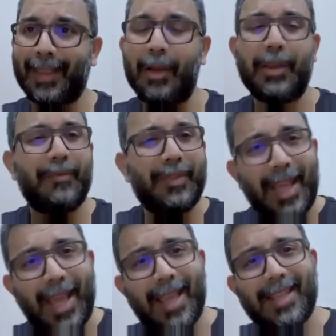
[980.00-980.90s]
now, if
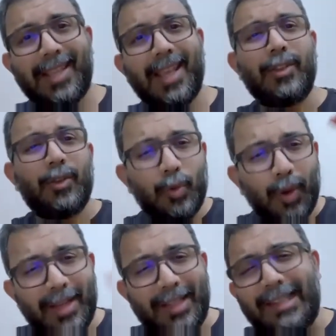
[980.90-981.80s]
they said you
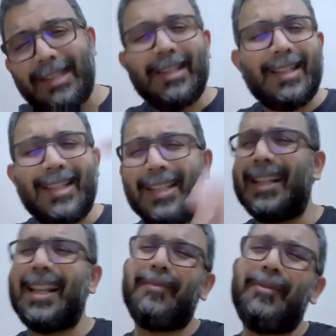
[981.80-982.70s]
are legal,
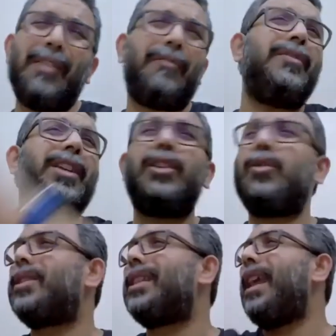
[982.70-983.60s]
illegal, we have
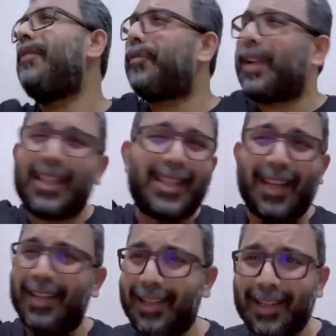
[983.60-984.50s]
videos left, right,
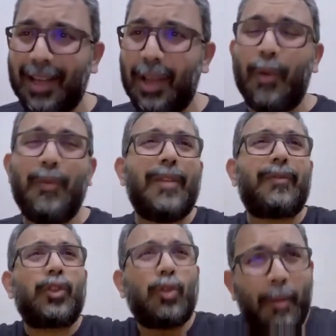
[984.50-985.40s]
center. We have
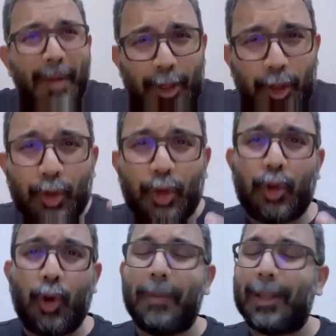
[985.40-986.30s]
so much to
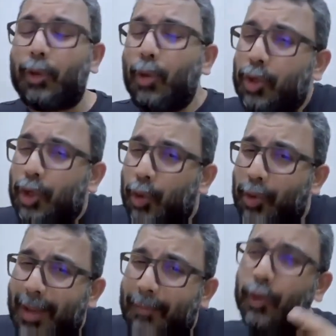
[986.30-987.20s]
show, but don't show
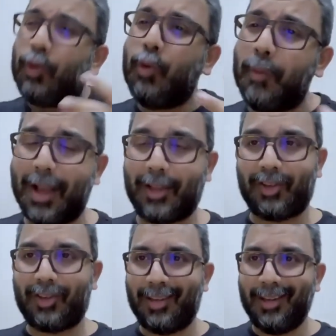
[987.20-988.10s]
them too
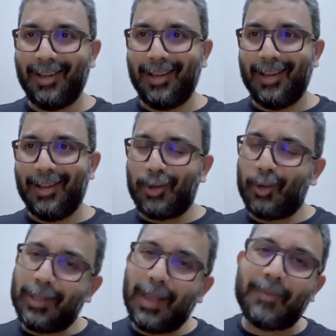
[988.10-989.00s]
much.
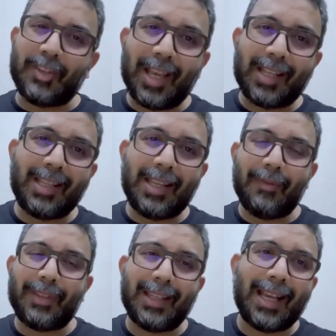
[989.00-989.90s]
Show them just
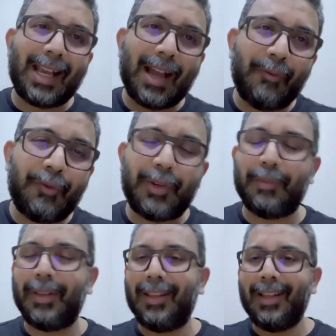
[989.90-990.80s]
enough that they're
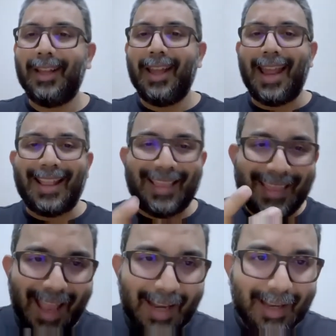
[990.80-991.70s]
comfortable. And
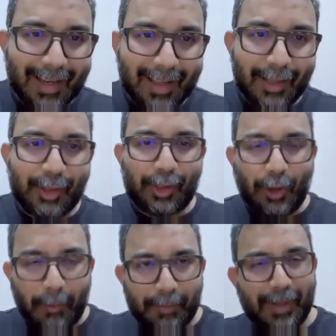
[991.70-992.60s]
then
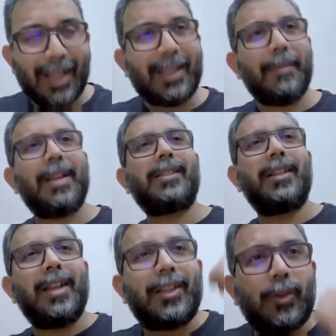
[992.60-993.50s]
stop. Let them ask the
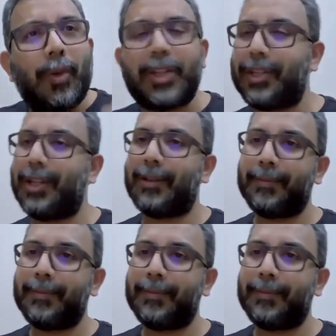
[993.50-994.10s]
next question.